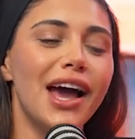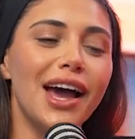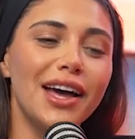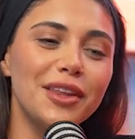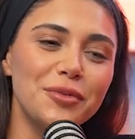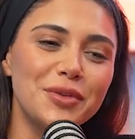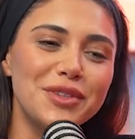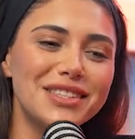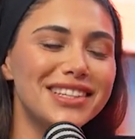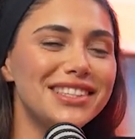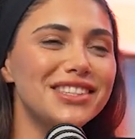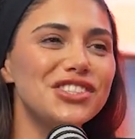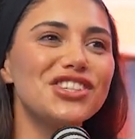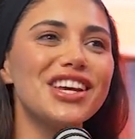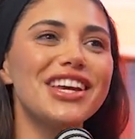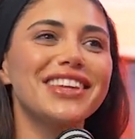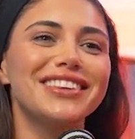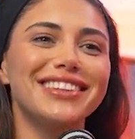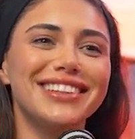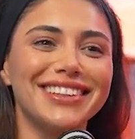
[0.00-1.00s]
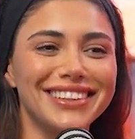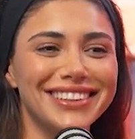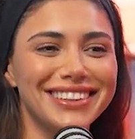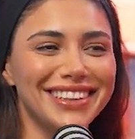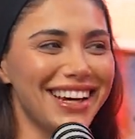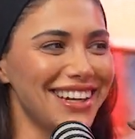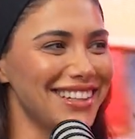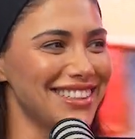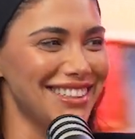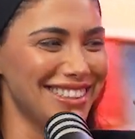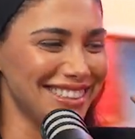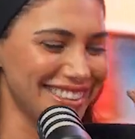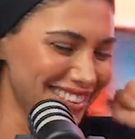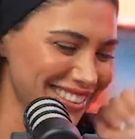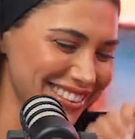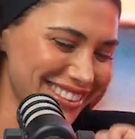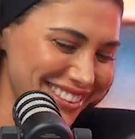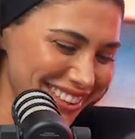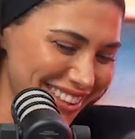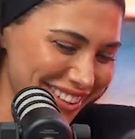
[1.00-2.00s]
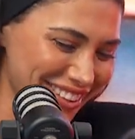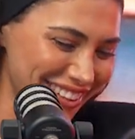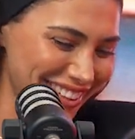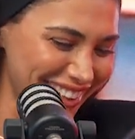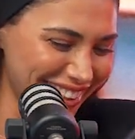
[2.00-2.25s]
and with a gentle touch. So